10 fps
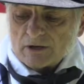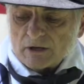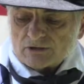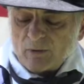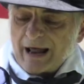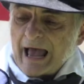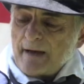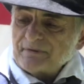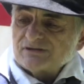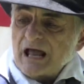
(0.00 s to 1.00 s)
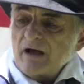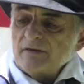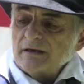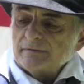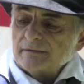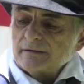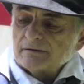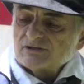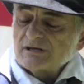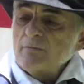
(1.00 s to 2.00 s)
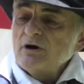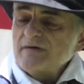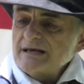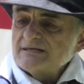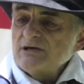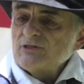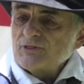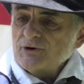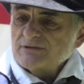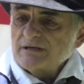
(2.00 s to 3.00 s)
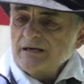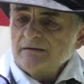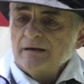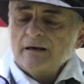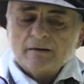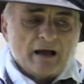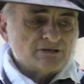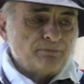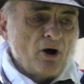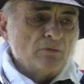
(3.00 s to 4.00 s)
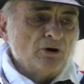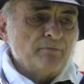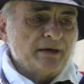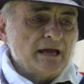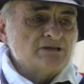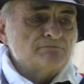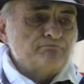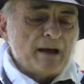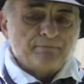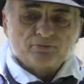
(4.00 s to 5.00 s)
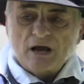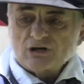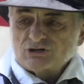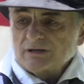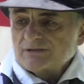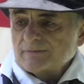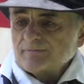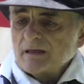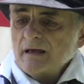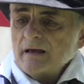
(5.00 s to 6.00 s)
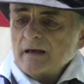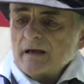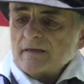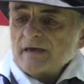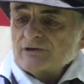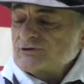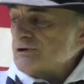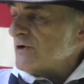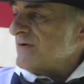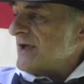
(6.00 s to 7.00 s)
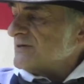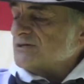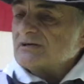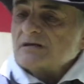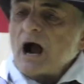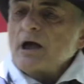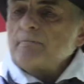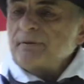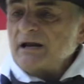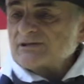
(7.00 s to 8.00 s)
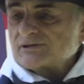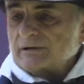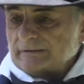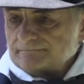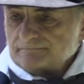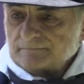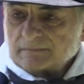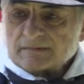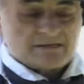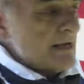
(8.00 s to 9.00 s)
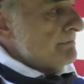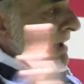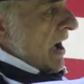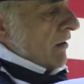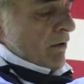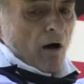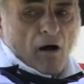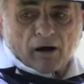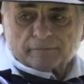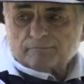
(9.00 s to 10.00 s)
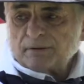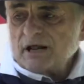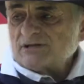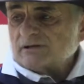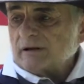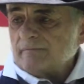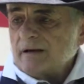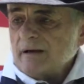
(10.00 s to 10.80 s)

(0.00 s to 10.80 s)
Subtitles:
So what happens now in the summer of 1813, as Baltimore begins preparations, they survey this entire peninsula, 10-mile long peninsula.